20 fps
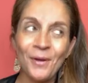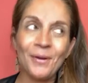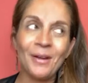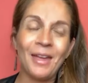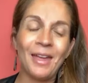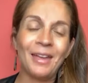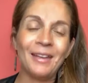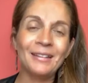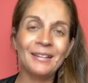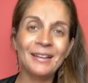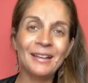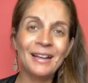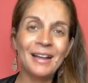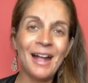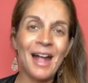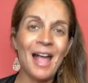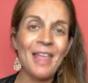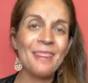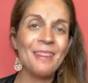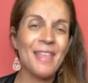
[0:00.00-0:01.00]
Okay,
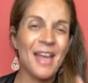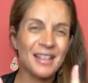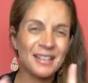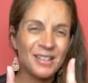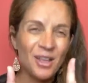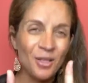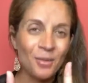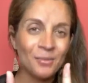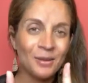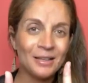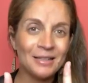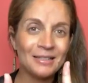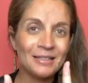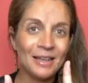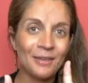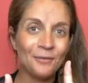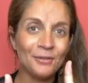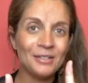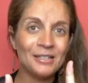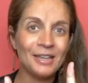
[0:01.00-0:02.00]
That's all I'm going
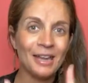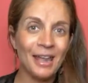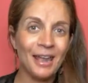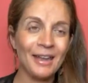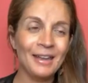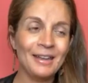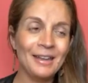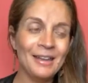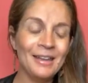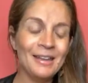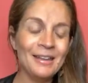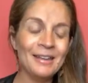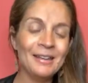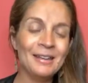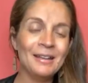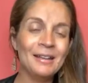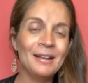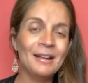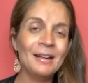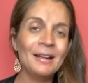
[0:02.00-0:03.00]
to say for today.
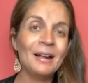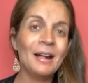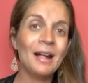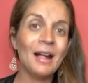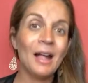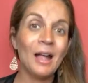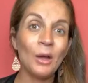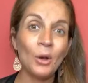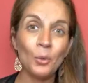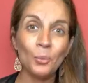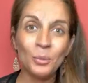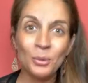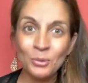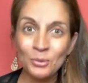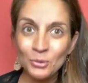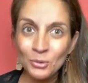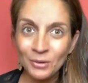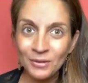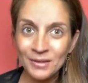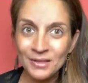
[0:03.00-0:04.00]
I hope
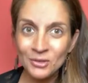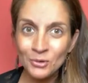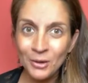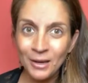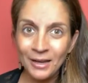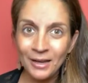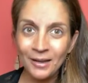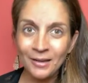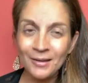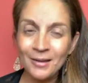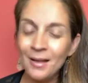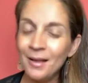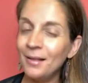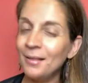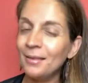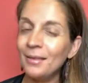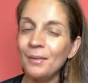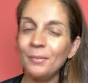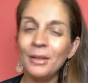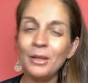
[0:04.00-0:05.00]
you enjoyed this training.
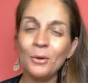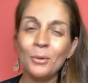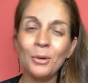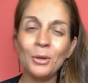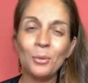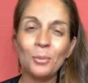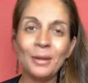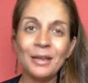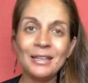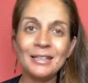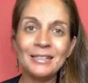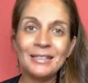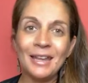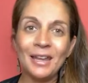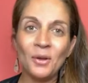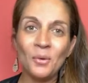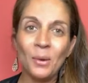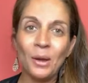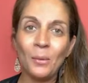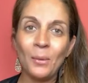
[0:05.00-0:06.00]
Let me know what your biggest
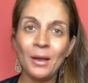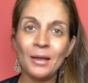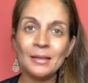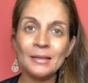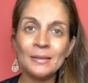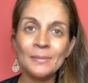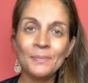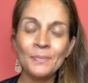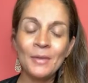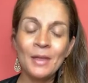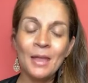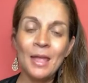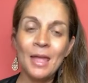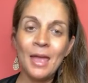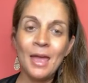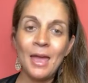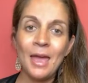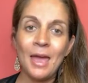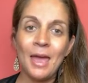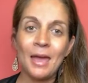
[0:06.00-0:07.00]
takeaway was.
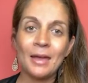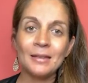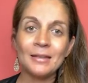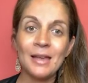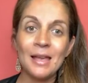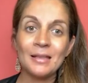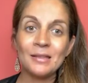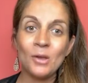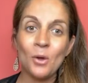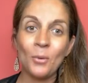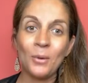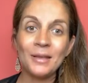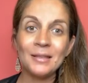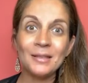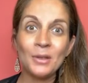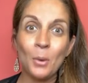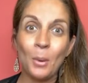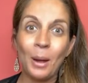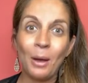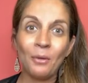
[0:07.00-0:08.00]
And as
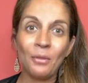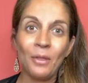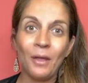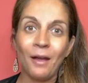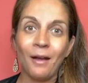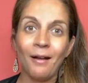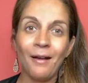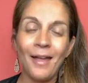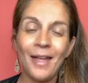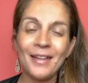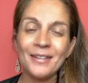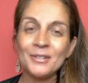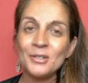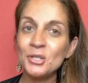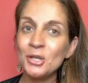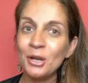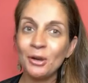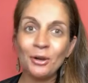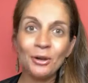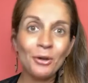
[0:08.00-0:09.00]
always, go out there and
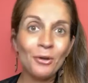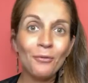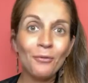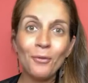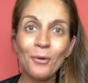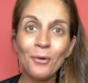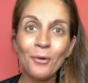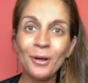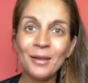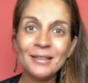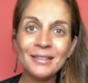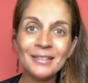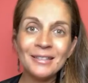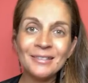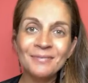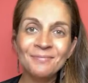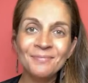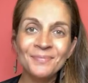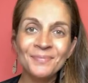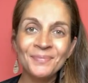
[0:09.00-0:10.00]
share your voice.
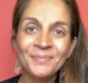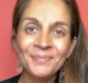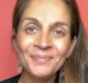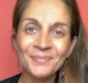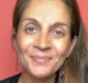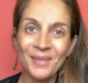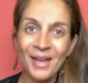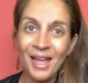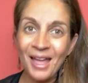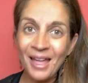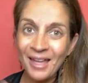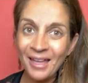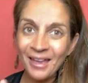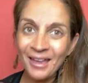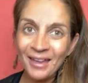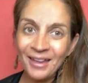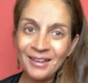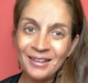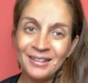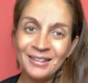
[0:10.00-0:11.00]

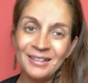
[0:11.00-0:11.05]
Bye.